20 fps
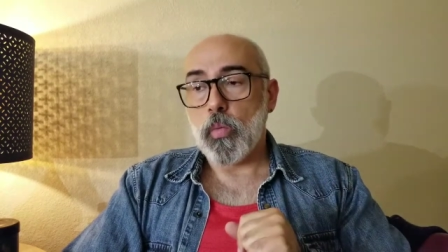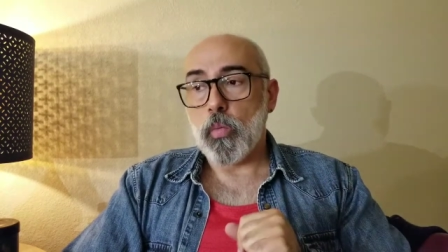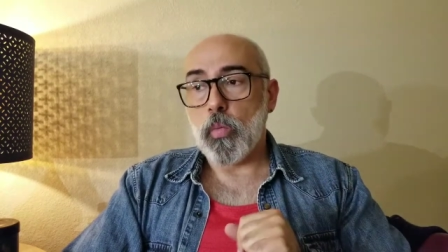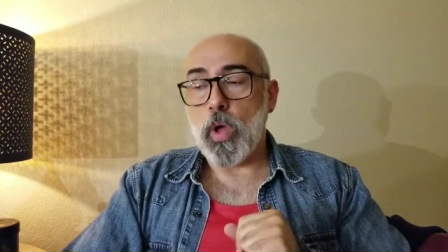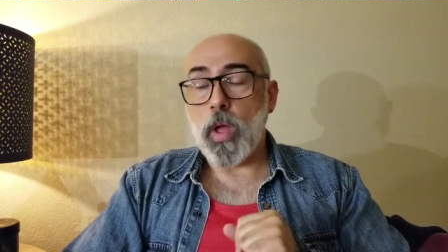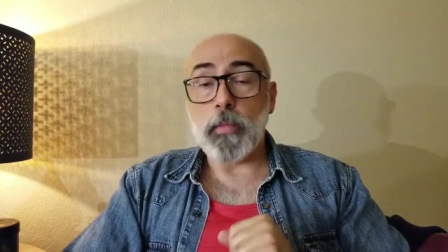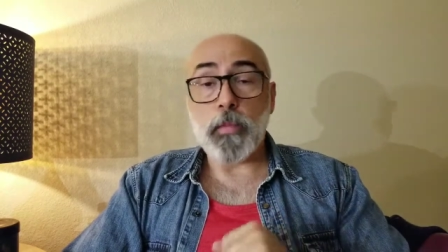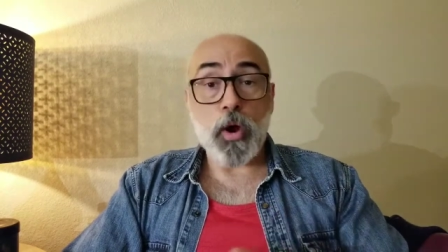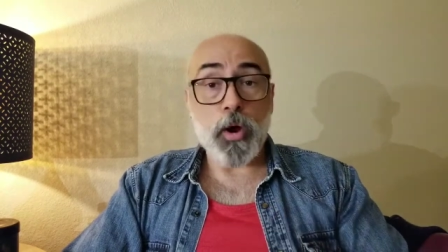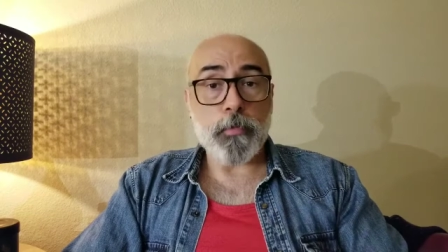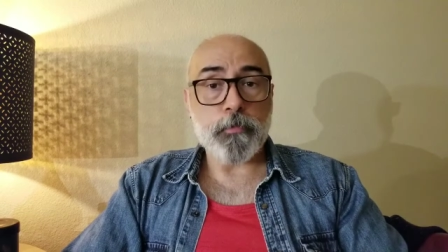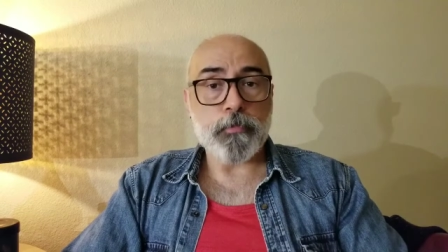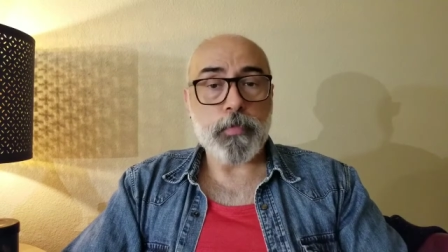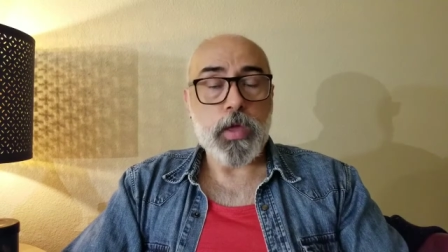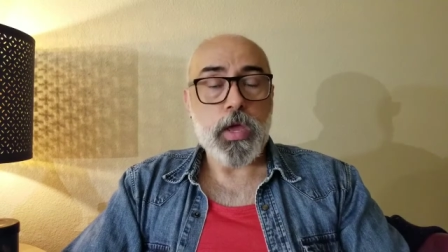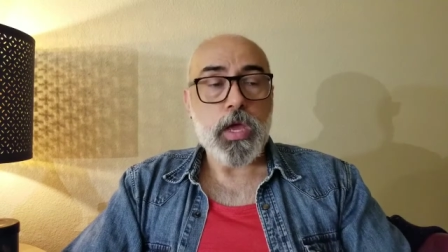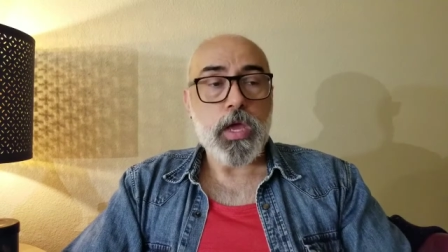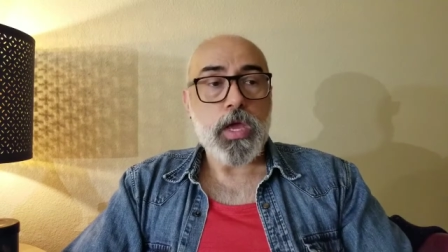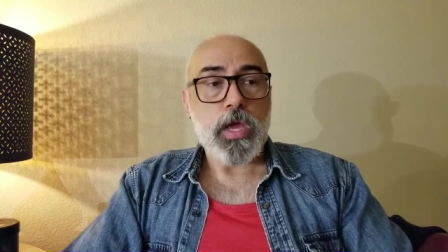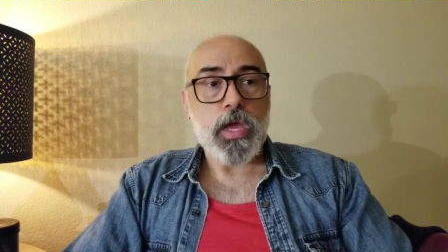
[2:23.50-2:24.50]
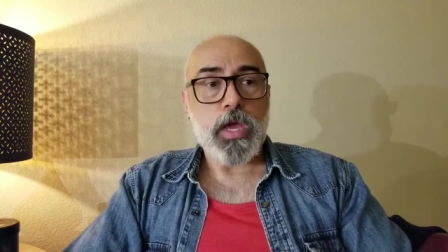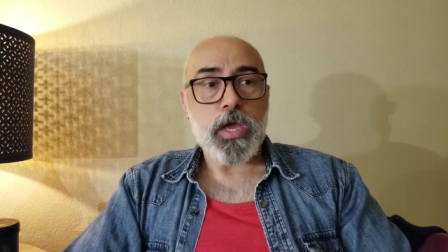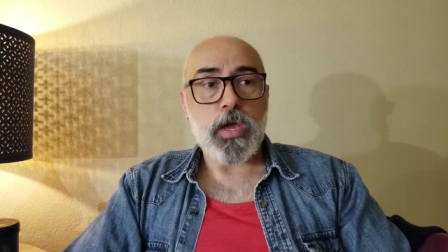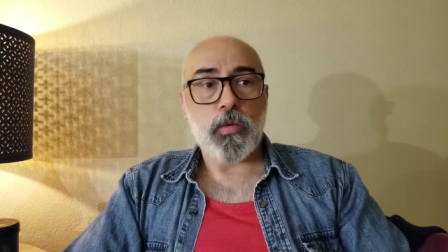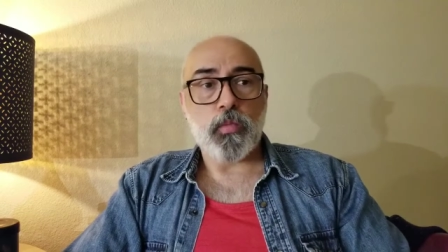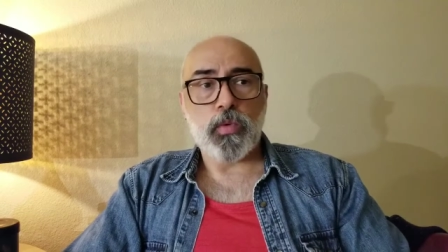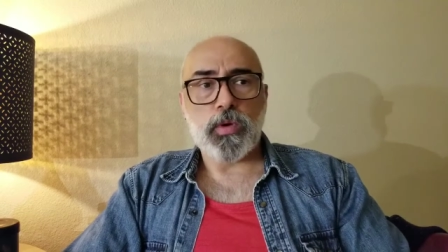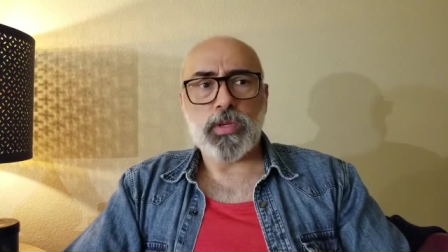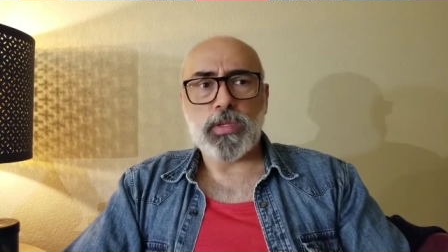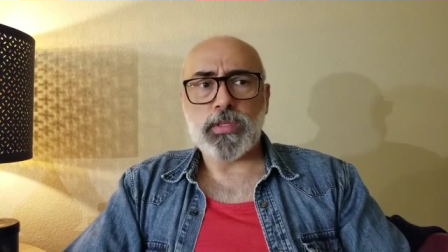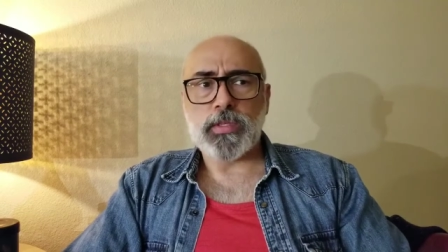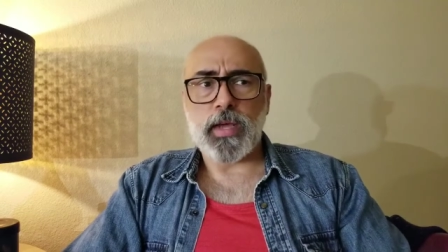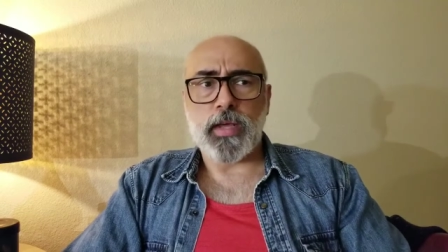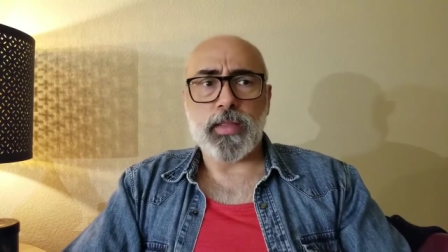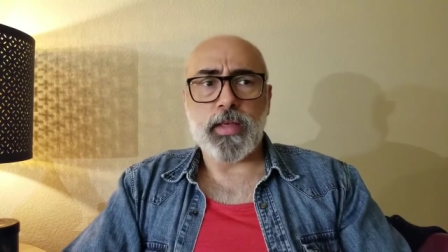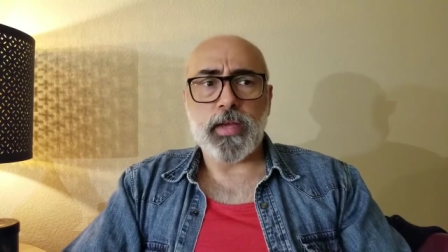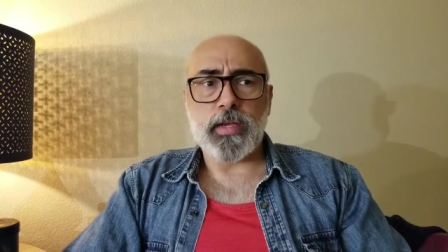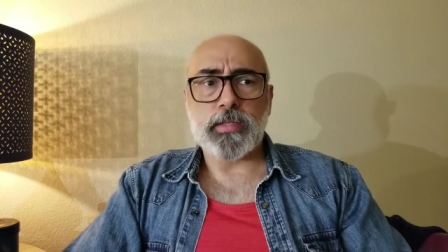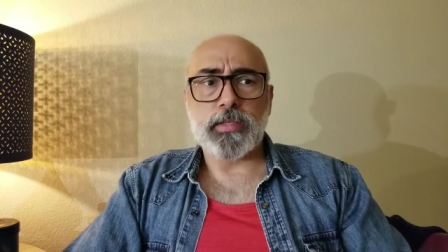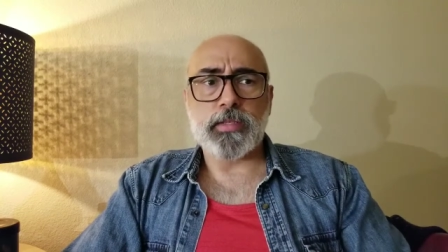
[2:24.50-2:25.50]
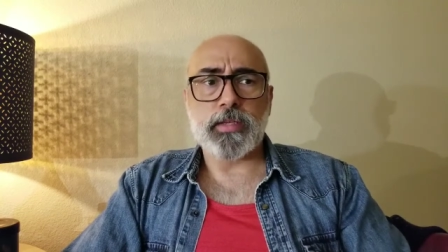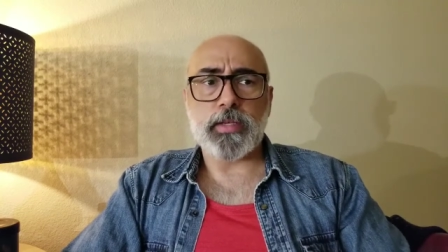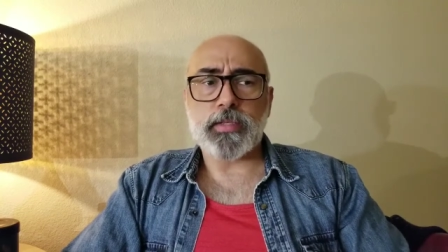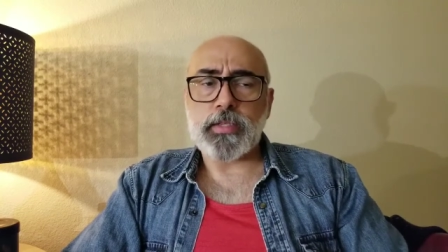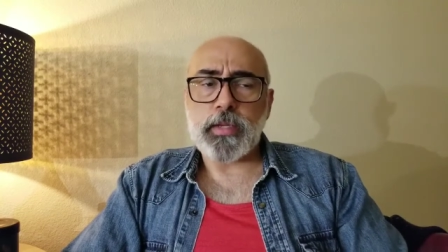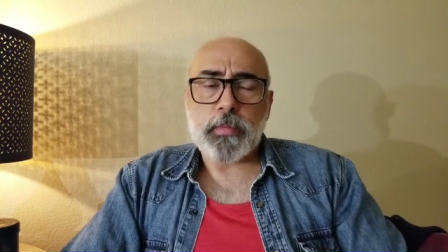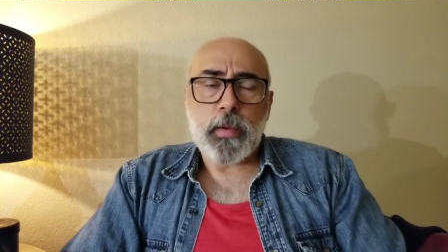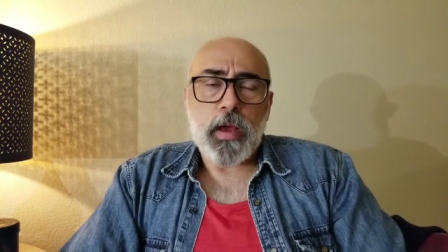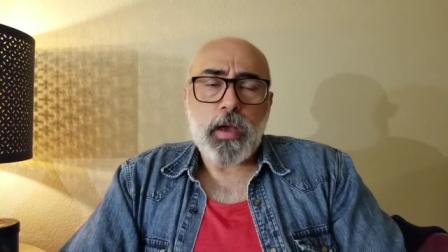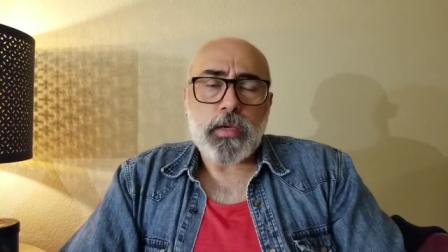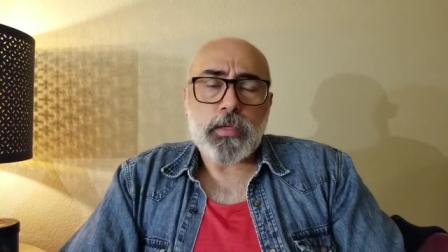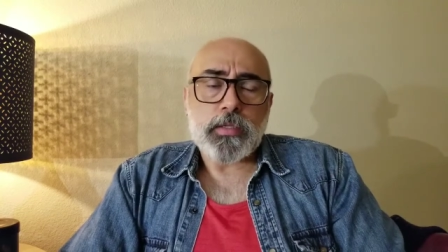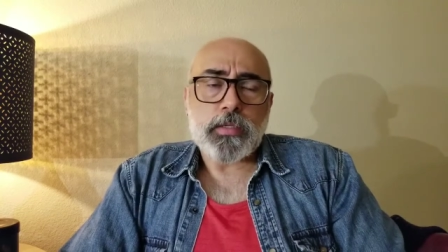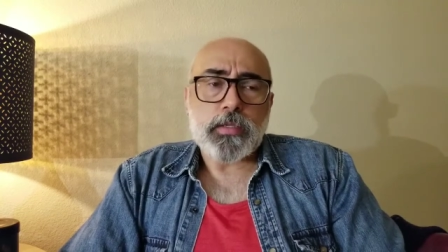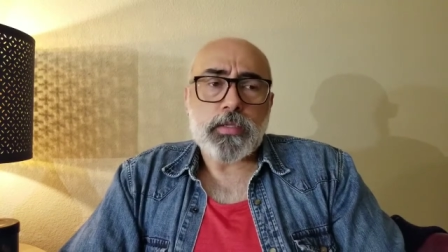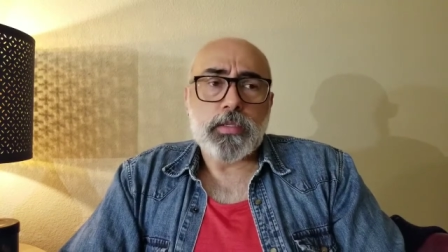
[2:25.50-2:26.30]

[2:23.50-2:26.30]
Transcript: Walmart. It was, I think, $60,